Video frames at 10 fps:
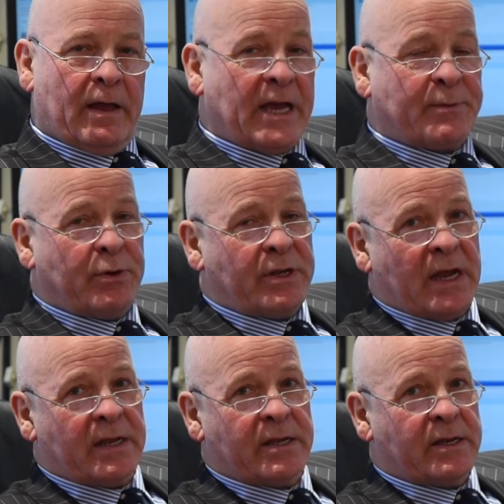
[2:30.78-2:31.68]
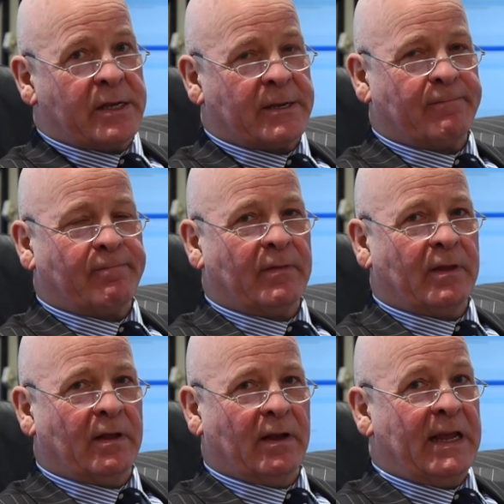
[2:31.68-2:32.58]
Expert Answers.
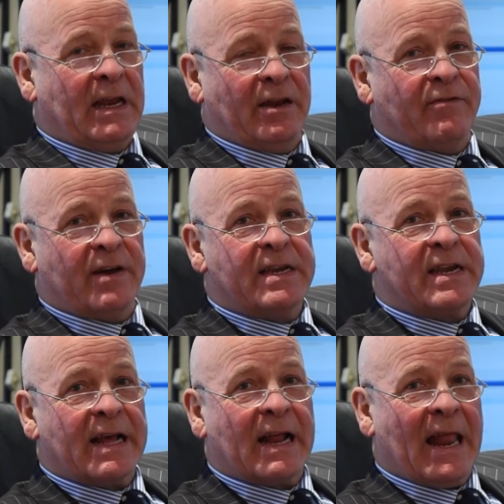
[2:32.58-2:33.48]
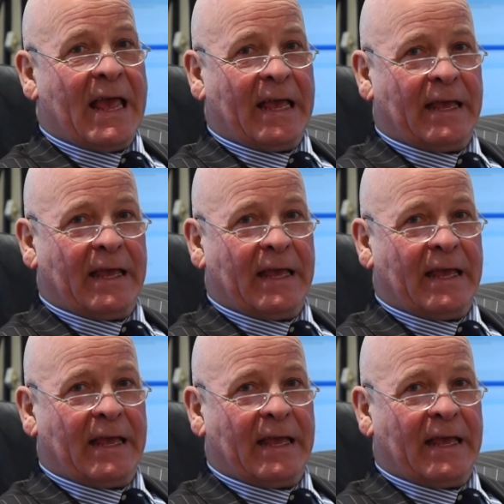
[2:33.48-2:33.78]
Legal advice in a click.